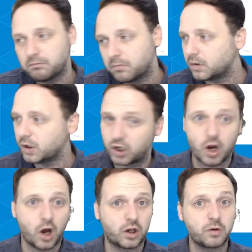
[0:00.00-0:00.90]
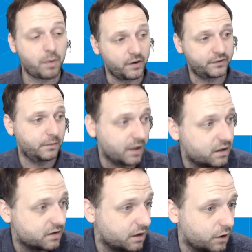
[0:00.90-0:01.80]
You can argue possibly
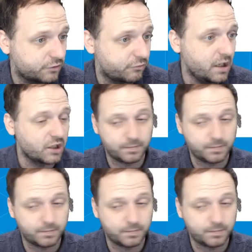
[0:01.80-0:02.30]
because they lost Grealish,